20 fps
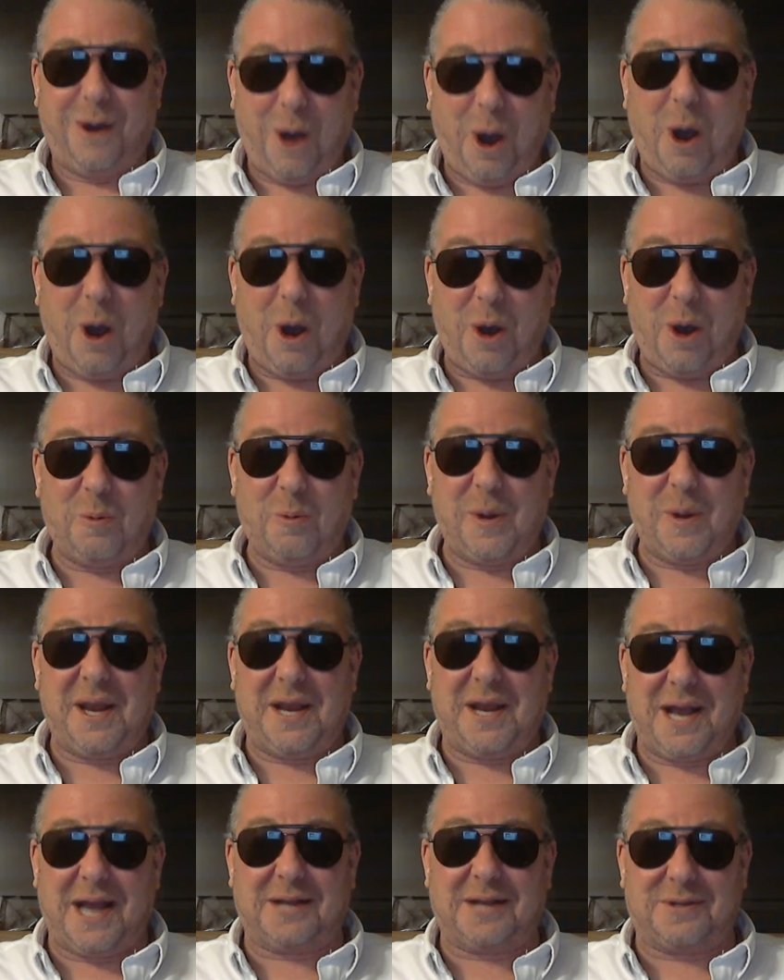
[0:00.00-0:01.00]
All
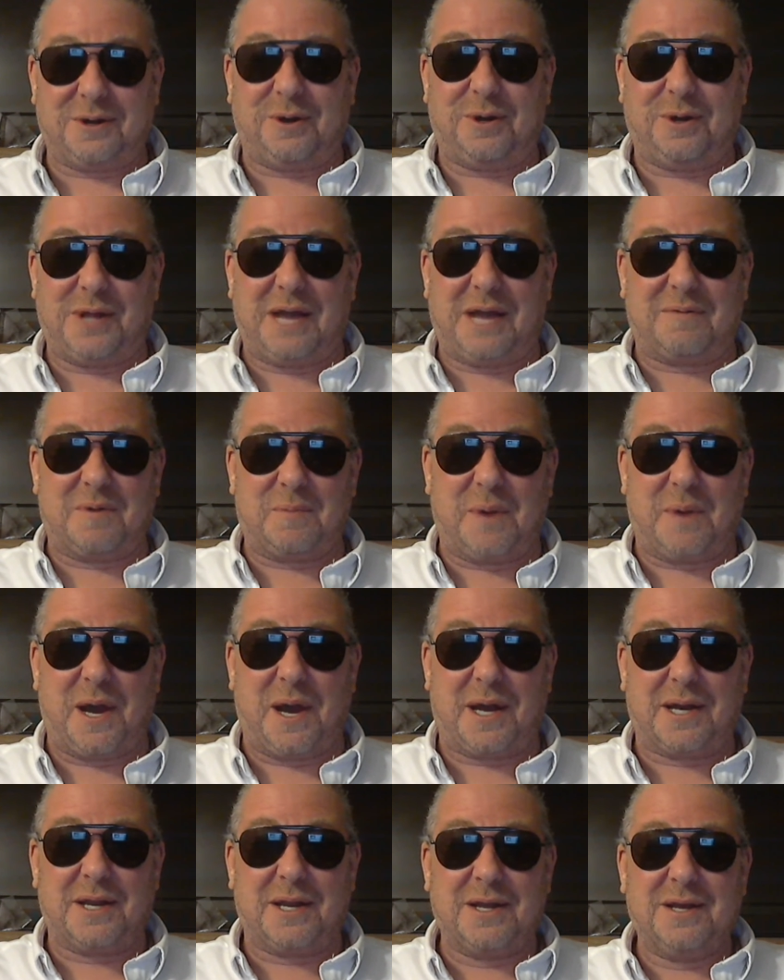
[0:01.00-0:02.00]
week, I told
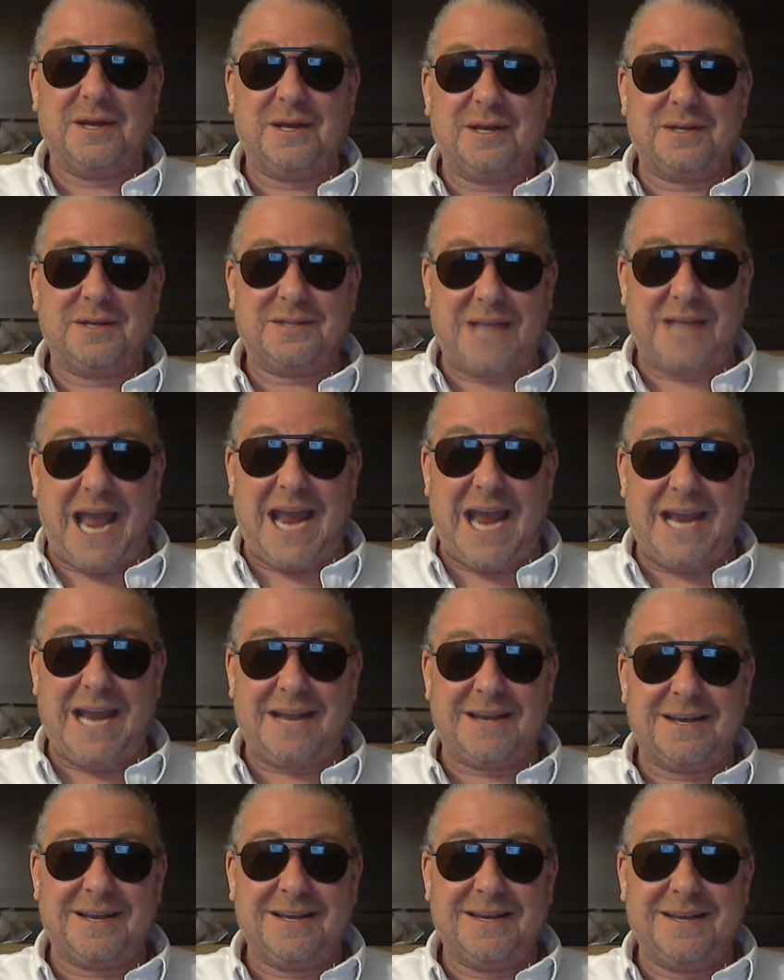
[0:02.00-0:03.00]
everybody,
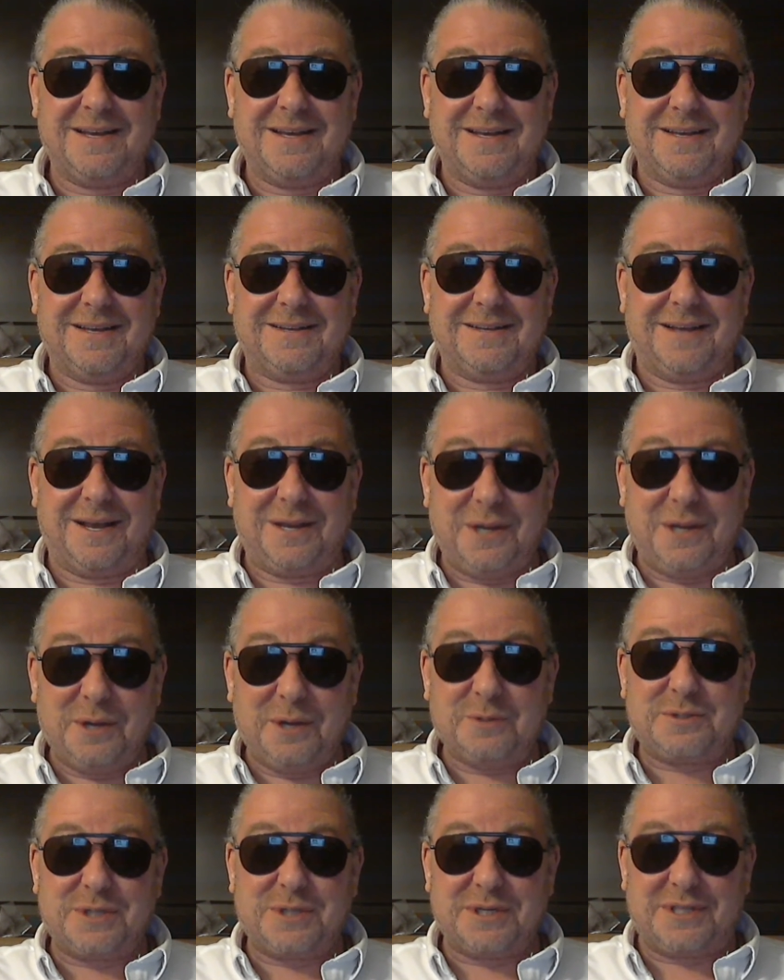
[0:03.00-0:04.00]
take the
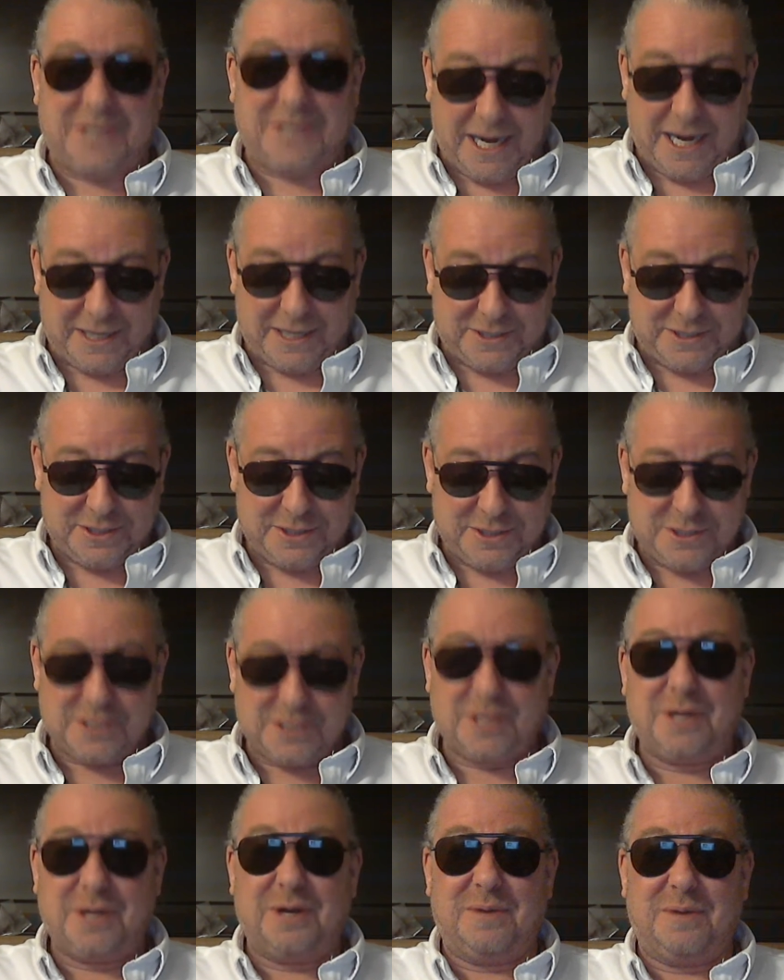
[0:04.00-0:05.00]
Houston
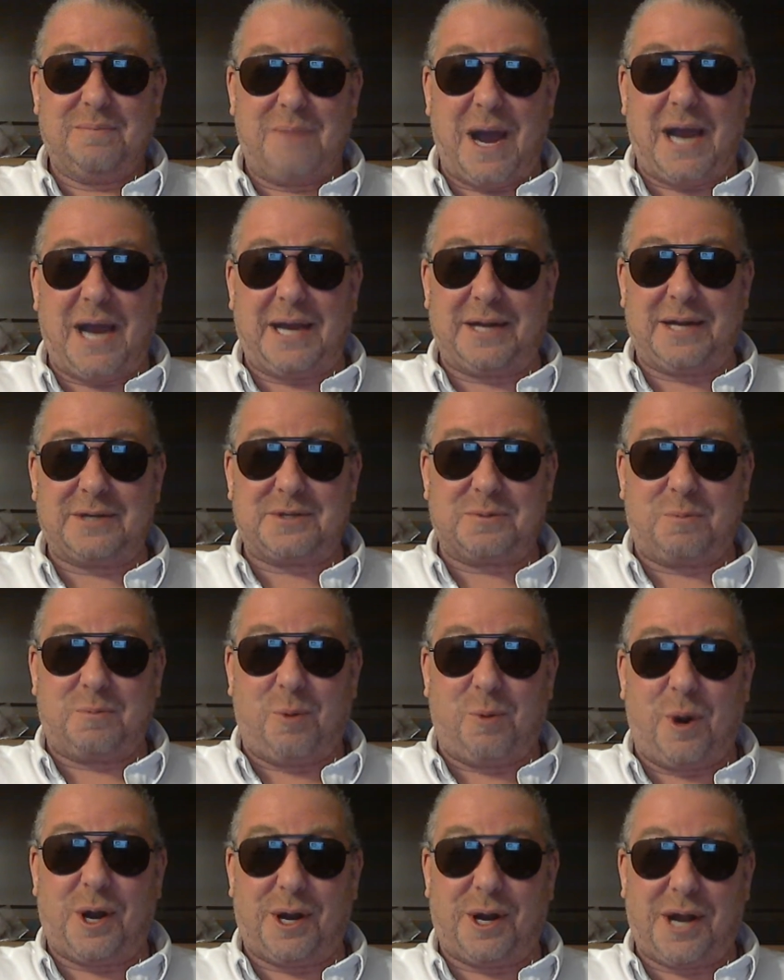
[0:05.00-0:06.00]
Texans
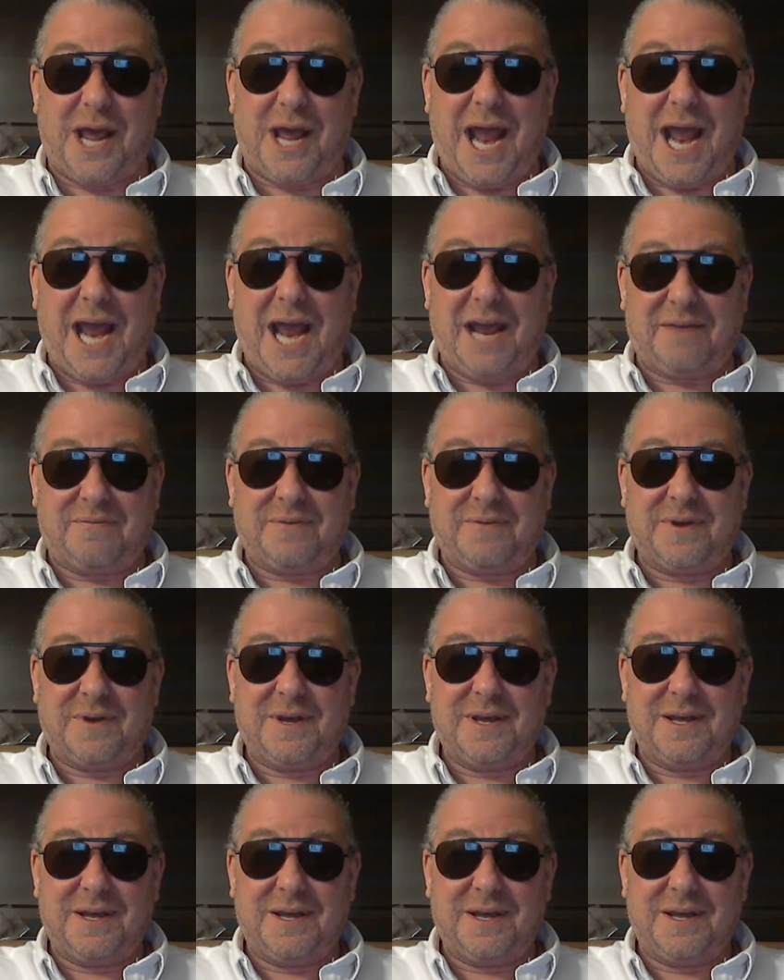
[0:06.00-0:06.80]
-1.5